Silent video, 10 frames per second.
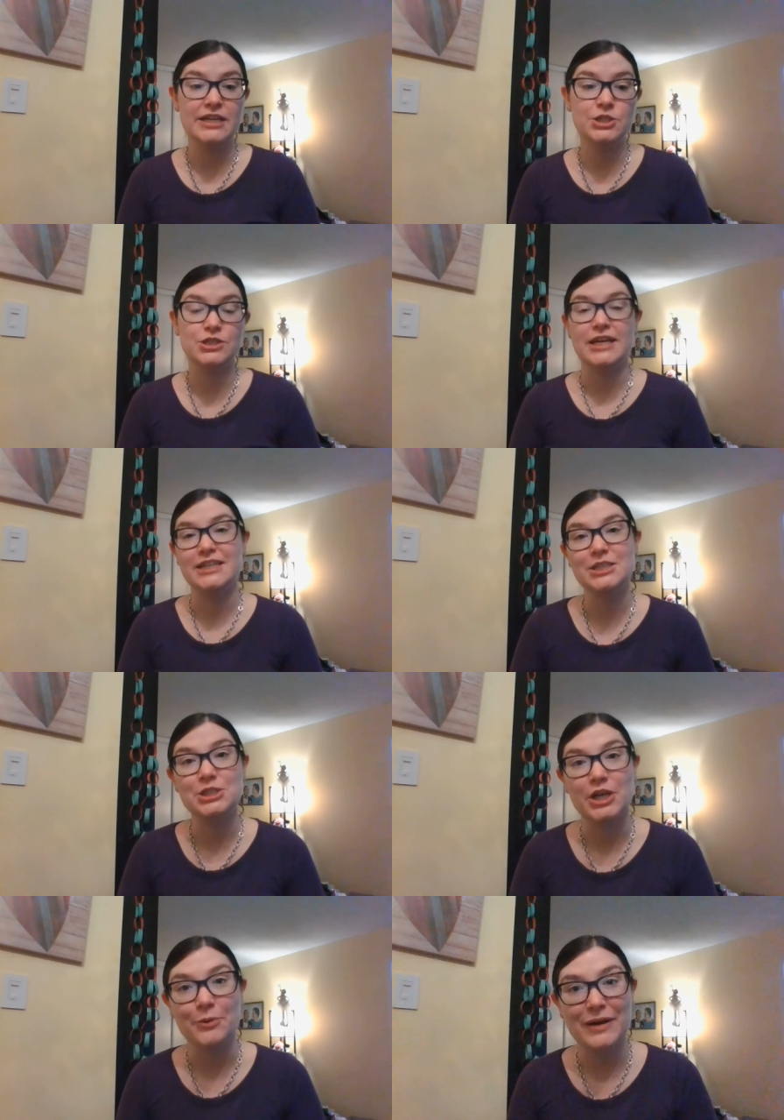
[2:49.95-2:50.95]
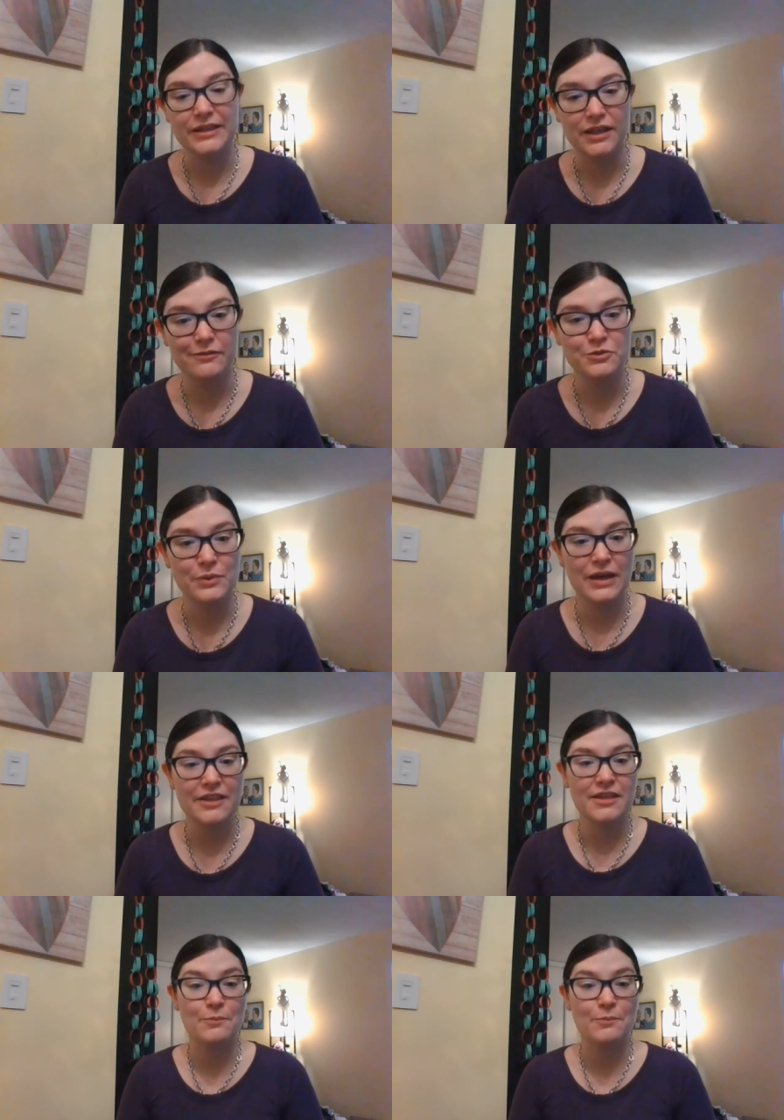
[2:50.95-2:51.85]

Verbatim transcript: each day to share my love with